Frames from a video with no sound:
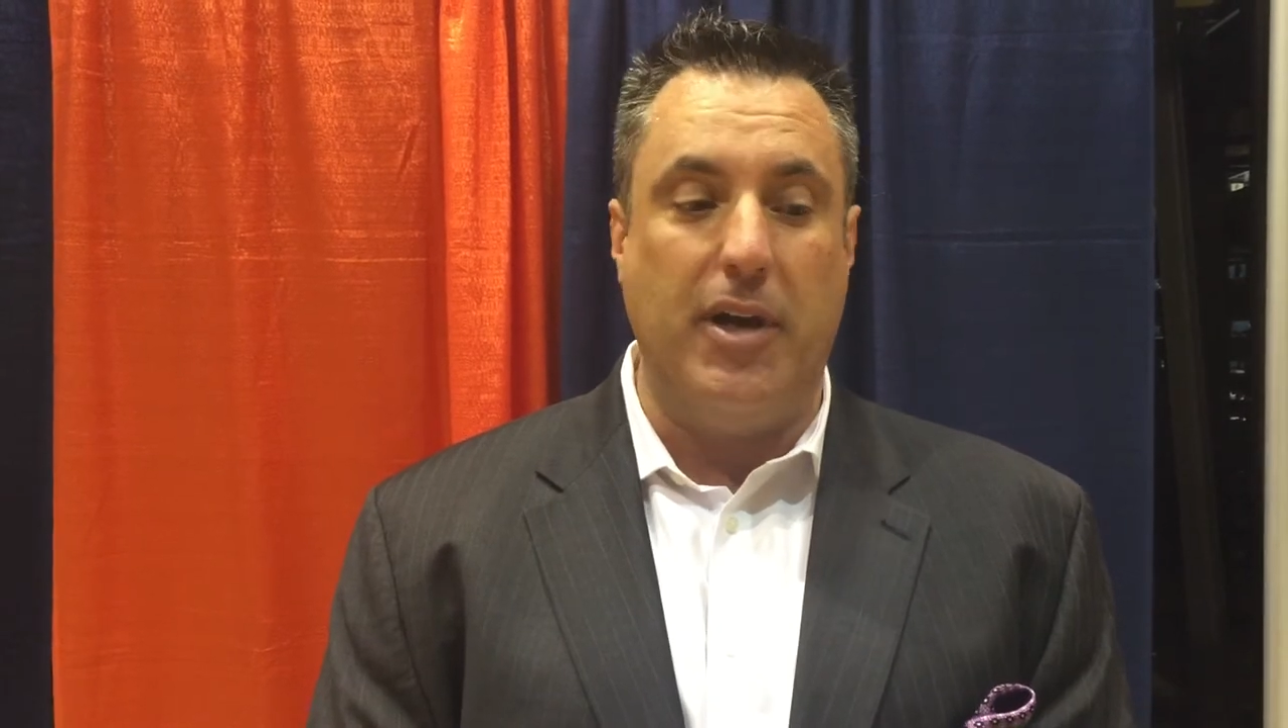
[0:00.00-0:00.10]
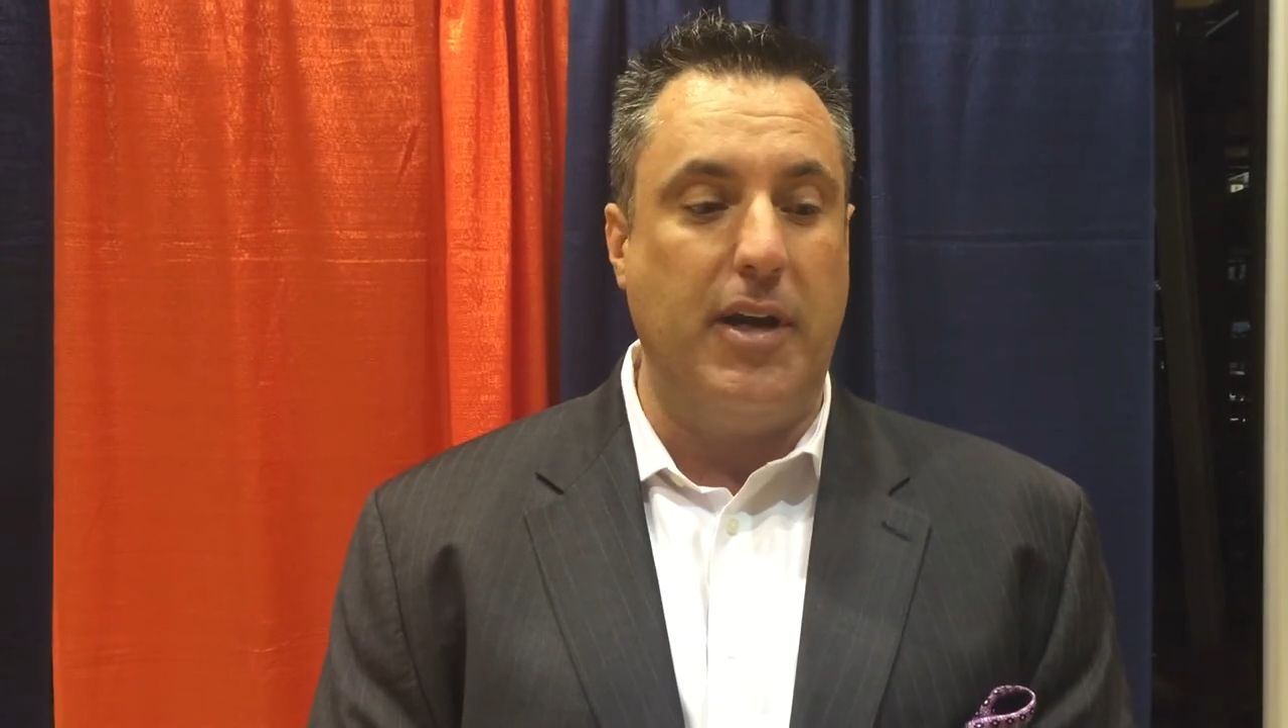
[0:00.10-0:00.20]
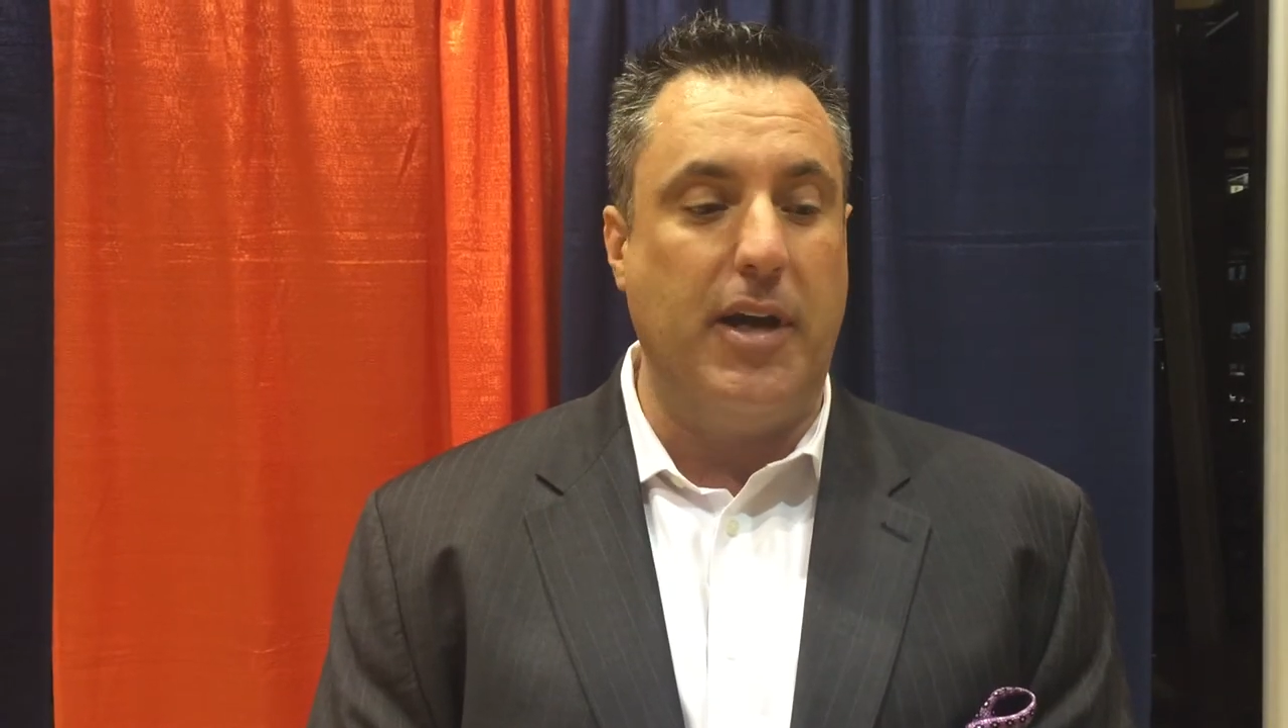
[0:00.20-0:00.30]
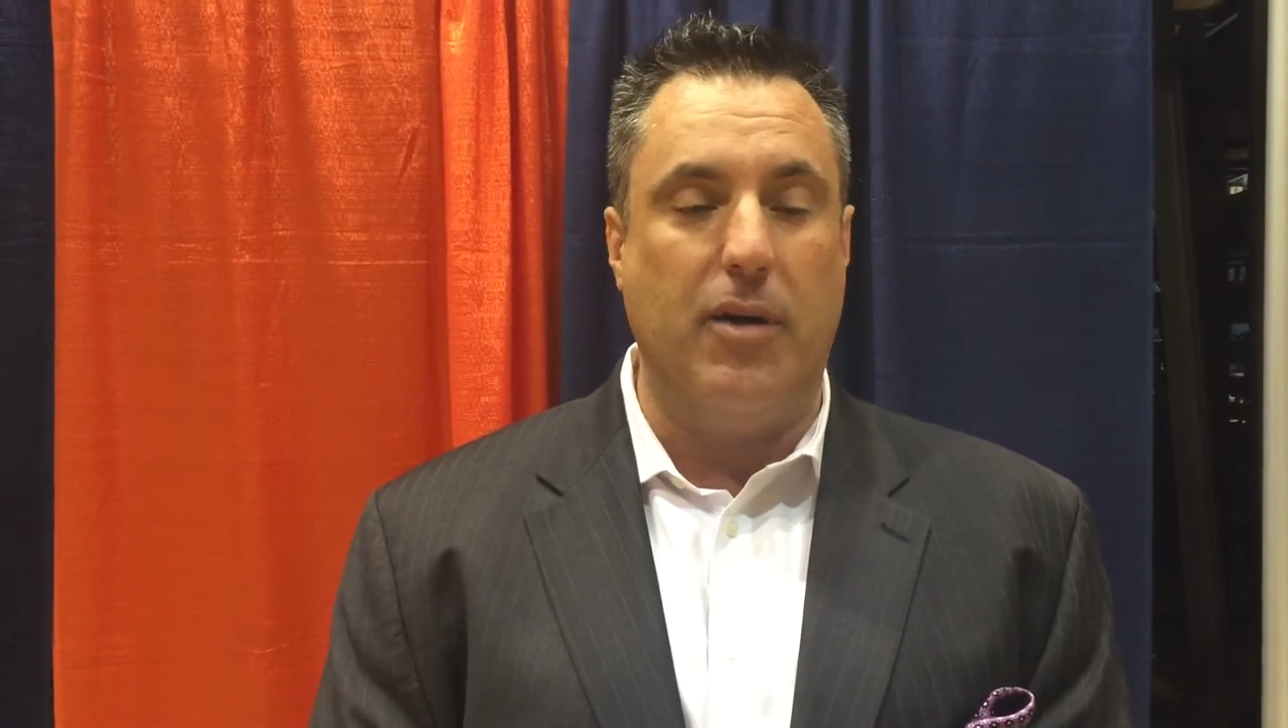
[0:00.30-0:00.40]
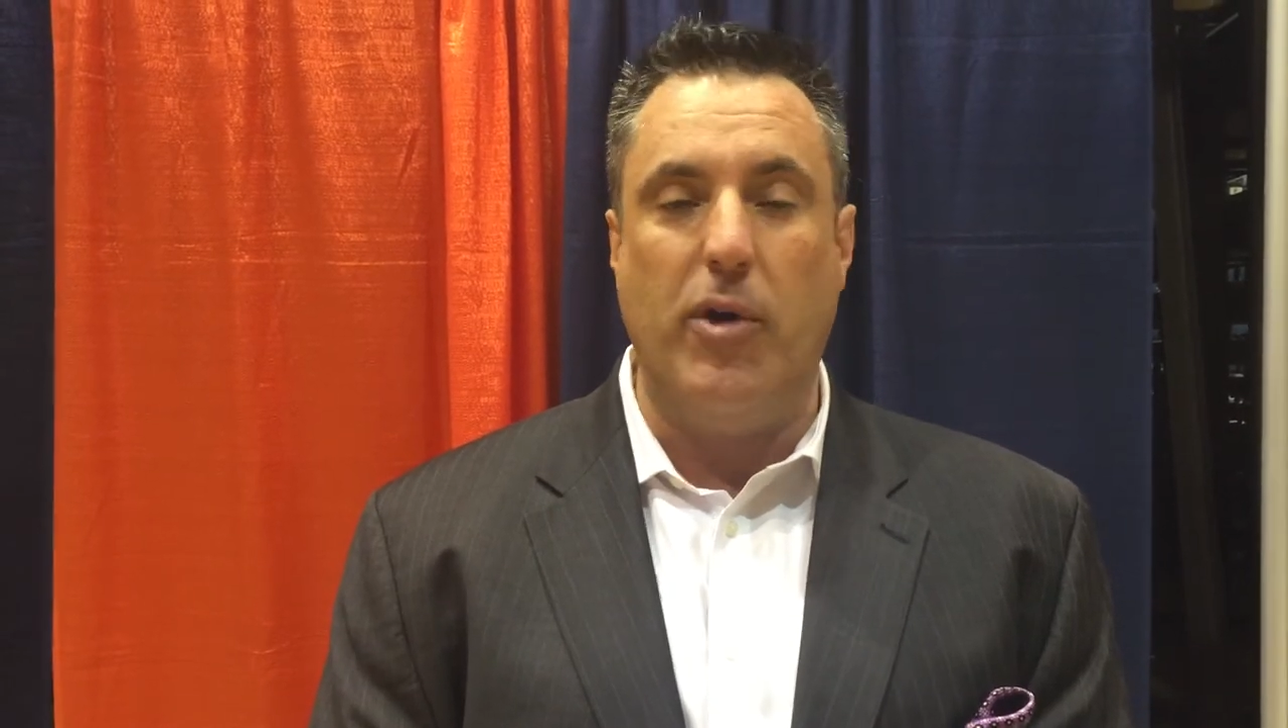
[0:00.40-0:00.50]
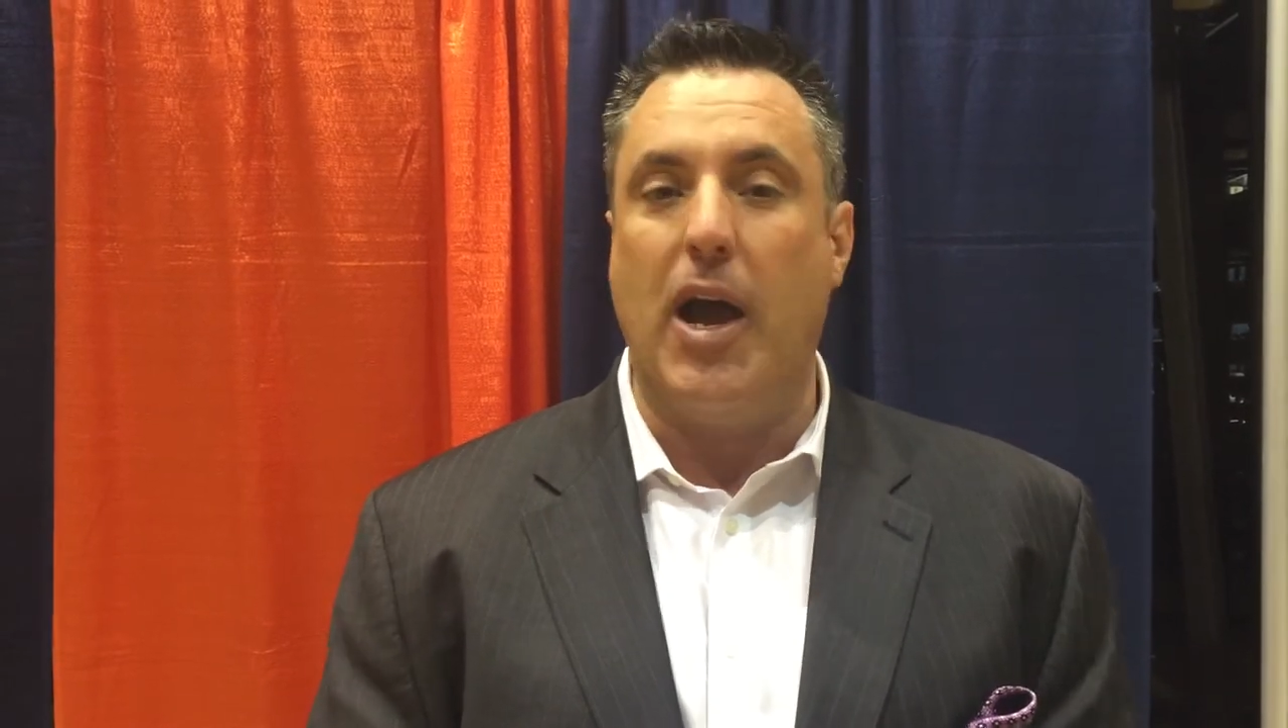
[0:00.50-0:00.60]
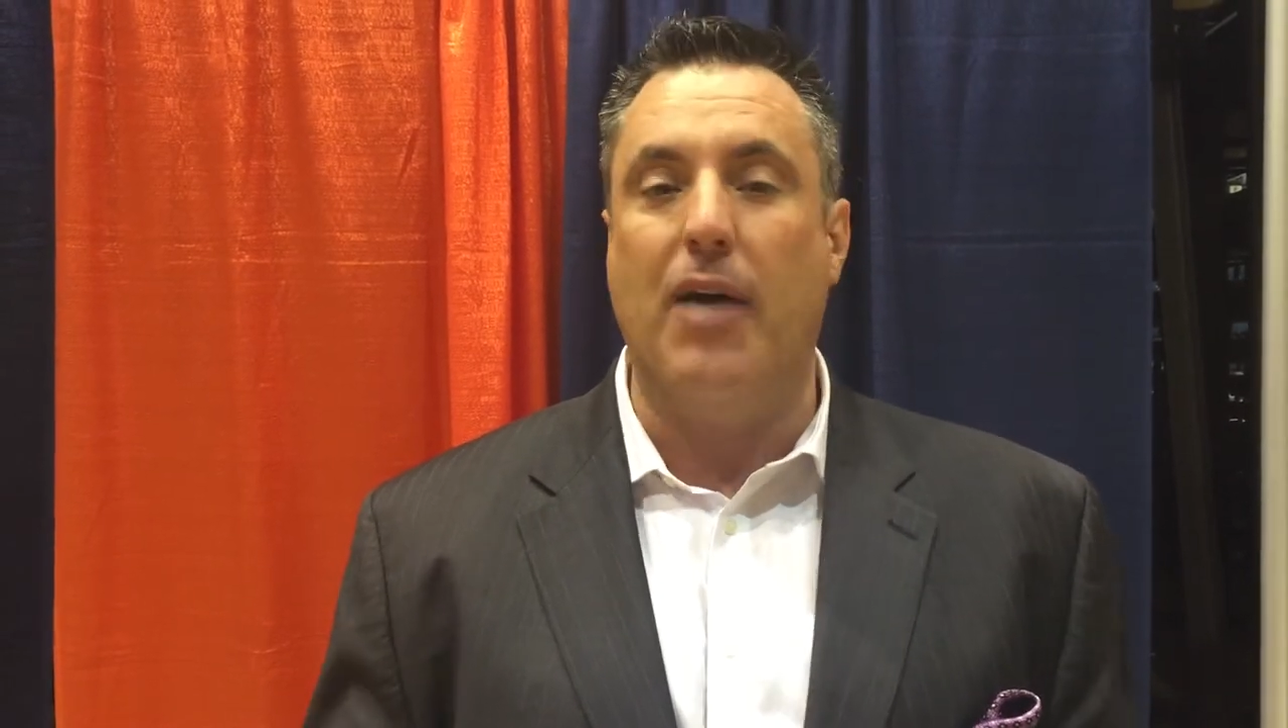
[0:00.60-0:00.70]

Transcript: And we